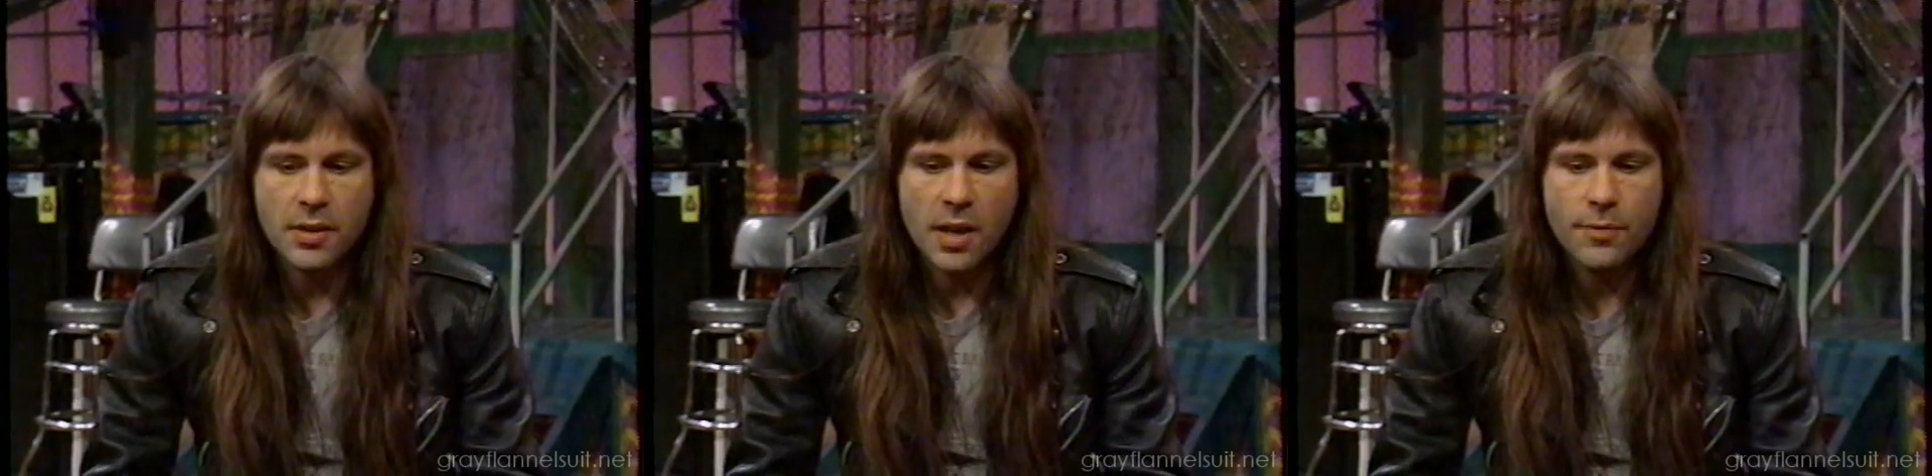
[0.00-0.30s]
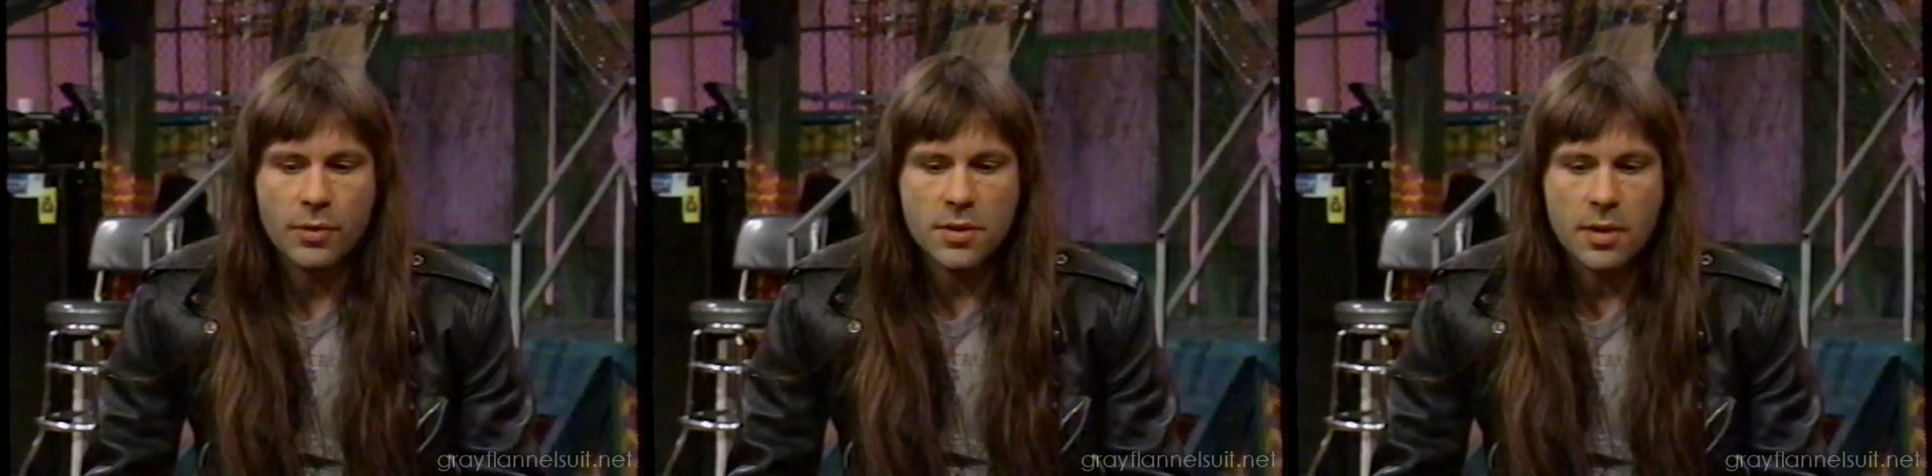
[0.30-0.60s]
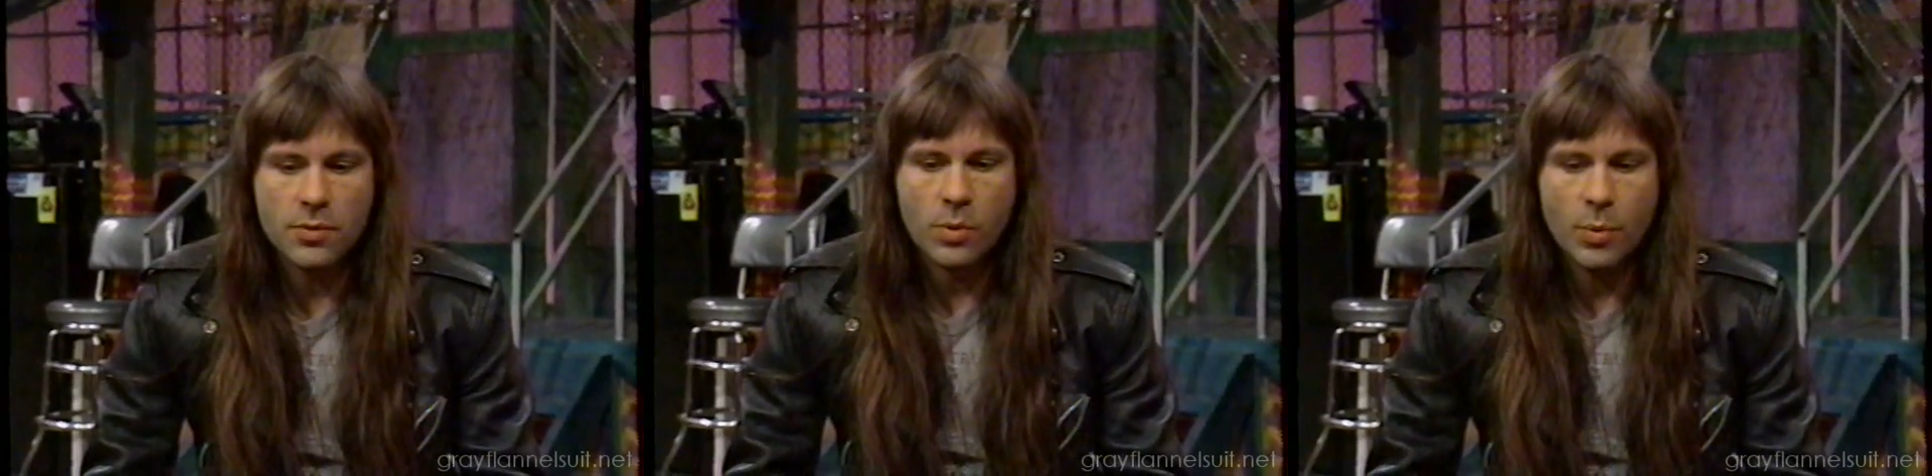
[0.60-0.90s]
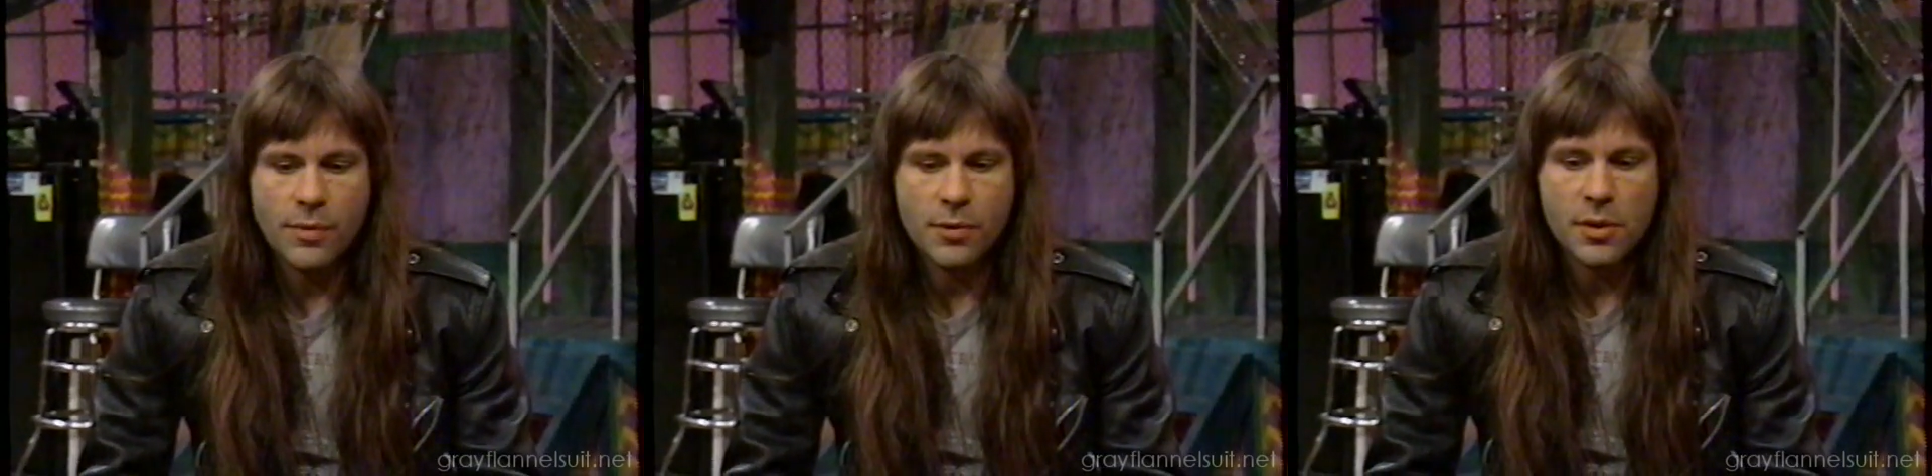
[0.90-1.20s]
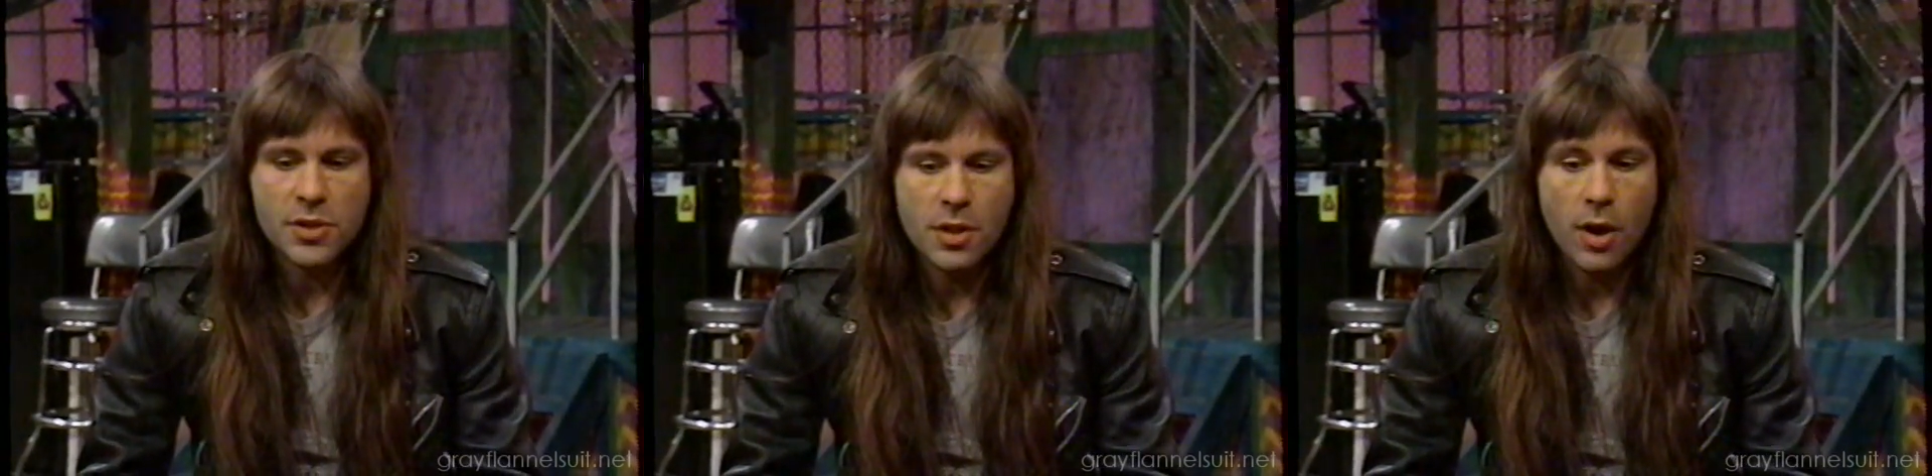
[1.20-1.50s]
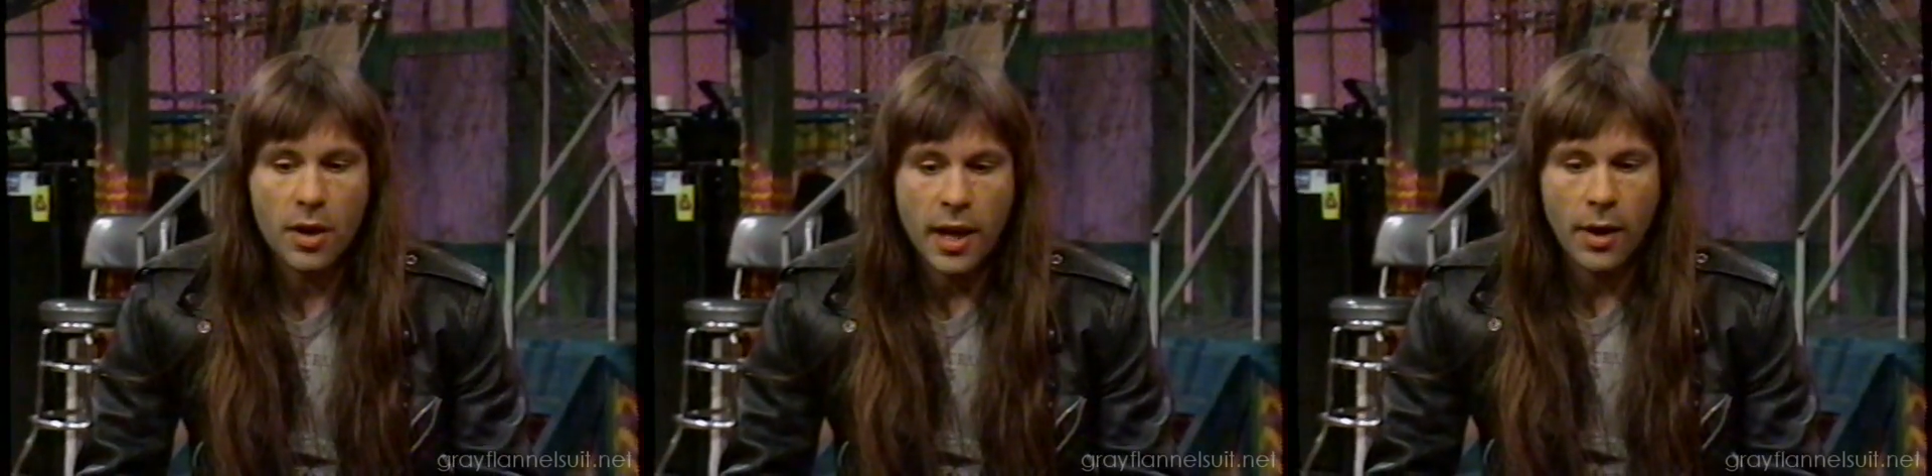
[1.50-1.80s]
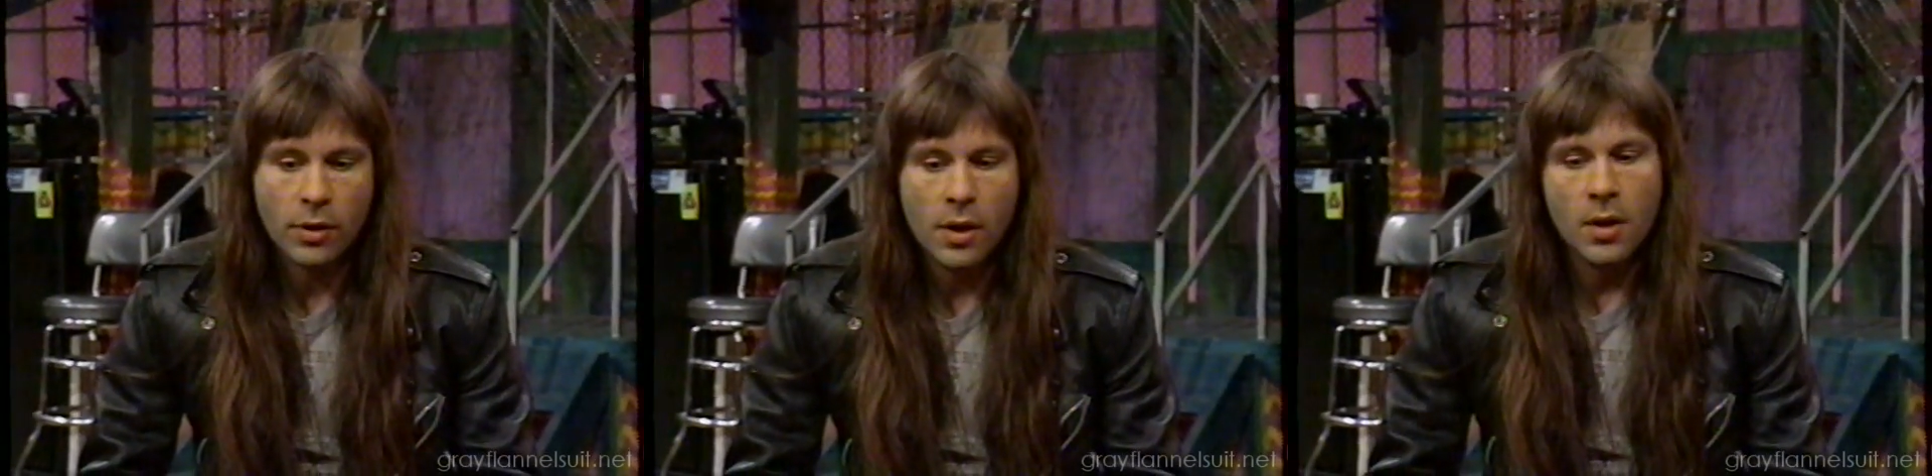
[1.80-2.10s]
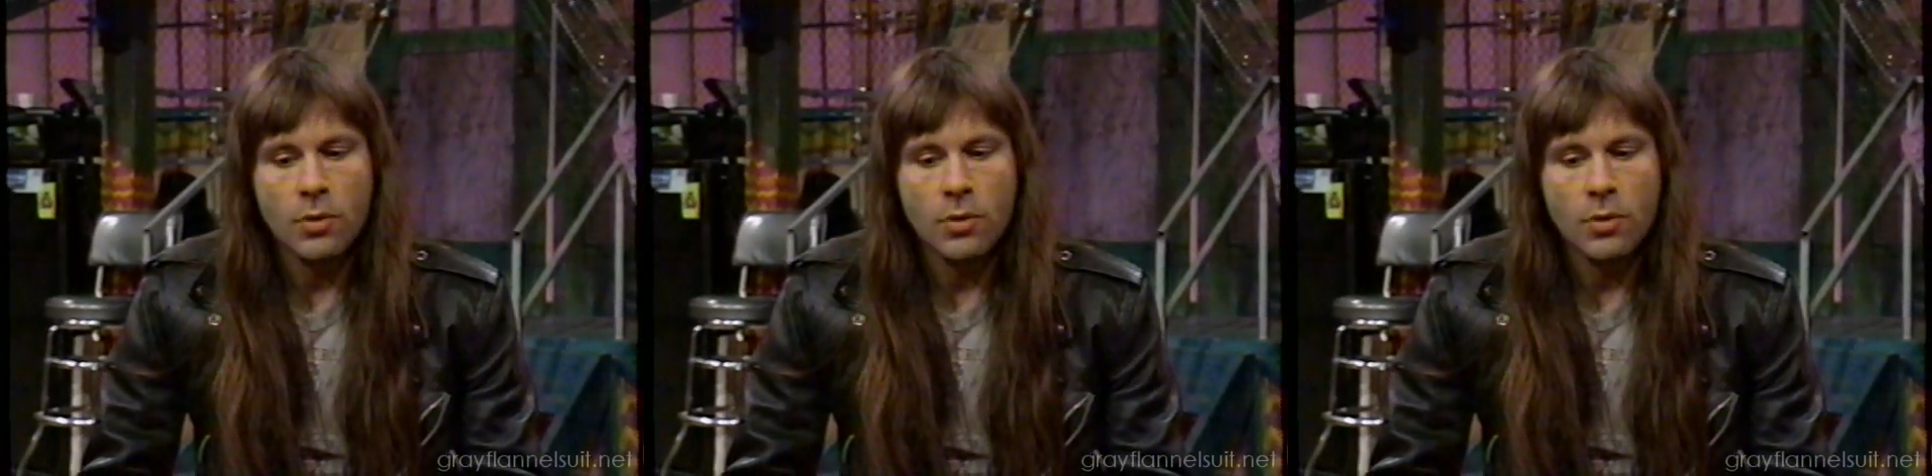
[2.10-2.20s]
a name for ourselves when we first started out,